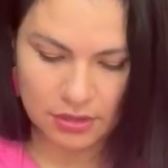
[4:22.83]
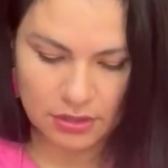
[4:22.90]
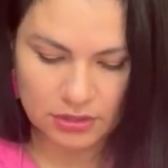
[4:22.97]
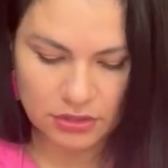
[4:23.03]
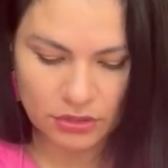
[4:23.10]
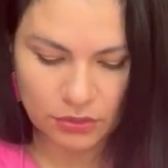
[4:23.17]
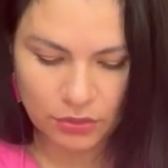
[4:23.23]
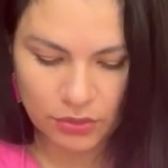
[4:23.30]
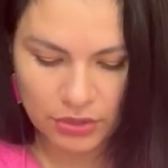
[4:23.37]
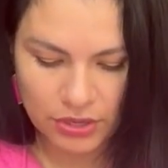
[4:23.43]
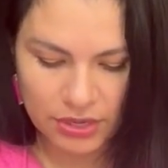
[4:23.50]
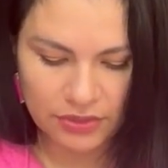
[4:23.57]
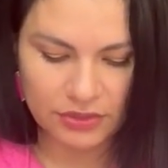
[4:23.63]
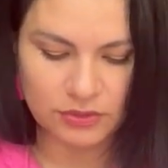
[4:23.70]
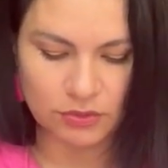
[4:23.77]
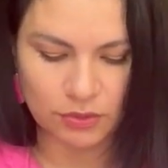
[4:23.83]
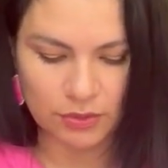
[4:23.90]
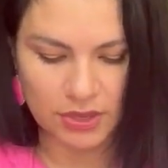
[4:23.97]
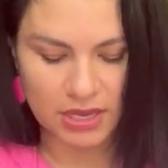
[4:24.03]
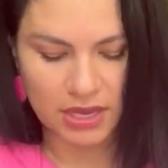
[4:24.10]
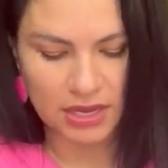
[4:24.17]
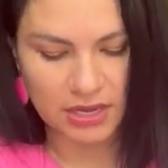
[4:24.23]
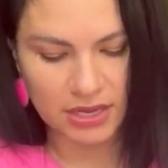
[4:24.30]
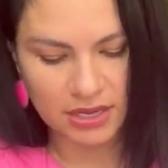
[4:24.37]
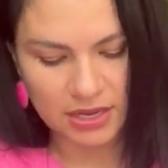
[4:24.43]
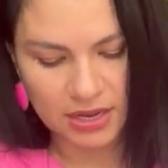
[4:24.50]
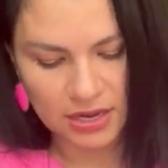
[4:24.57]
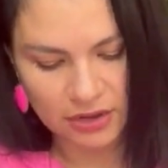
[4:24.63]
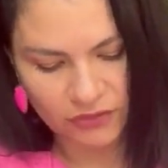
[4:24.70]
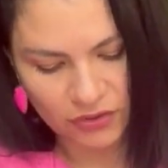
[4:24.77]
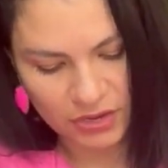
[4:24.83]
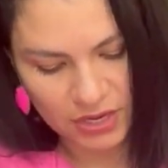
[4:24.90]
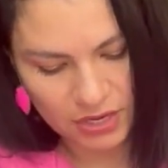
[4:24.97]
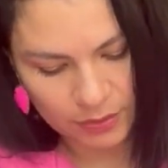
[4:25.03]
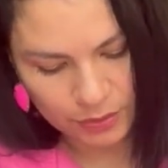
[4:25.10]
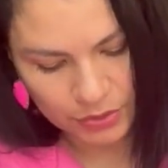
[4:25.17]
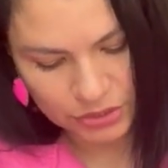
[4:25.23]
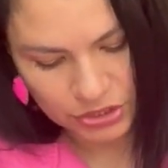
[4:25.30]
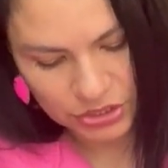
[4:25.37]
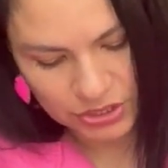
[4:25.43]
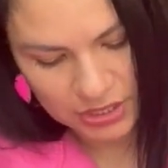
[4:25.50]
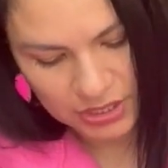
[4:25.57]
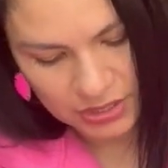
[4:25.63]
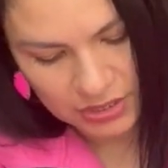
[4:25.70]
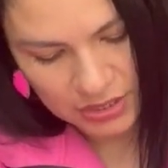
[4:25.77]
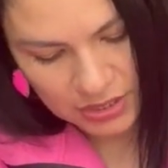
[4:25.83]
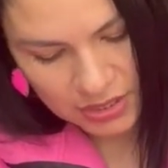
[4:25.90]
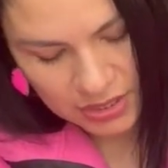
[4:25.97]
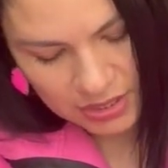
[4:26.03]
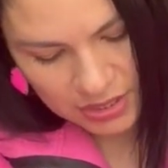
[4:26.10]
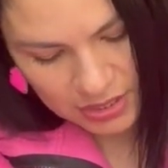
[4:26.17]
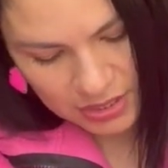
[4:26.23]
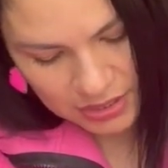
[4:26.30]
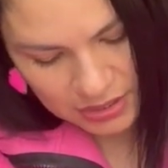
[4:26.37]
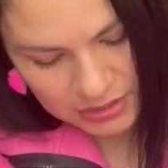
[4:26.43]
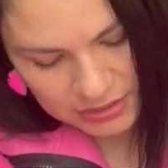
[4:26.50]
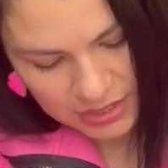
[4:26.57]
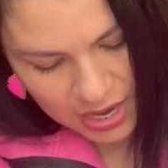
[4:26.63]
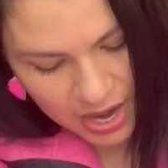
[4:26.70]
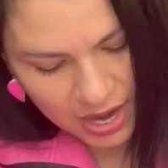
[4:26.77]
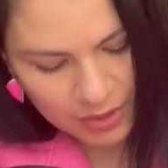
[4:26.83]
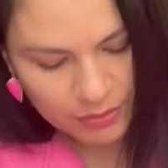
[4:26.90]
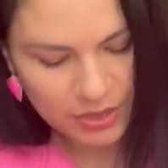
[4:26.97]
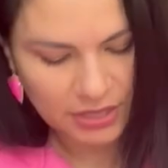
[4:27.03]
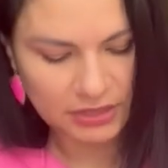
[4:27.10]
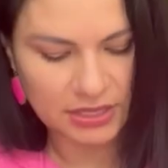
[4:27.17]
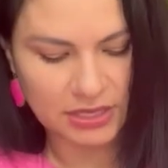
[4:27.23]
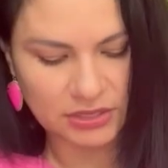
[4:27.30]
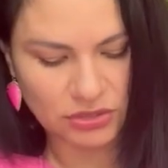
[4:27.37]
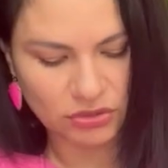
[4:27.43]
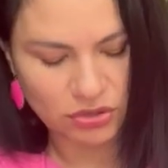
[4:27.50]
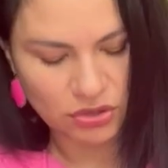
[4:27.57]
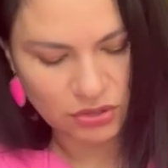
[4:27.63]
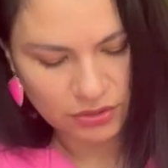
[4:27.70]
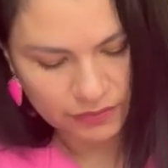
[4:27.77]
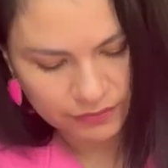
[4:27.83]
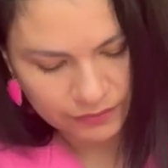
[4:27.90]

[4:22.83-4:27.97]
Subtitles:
Don't worry, this will be hidden, and if you need to push it in, because I'm not that strong,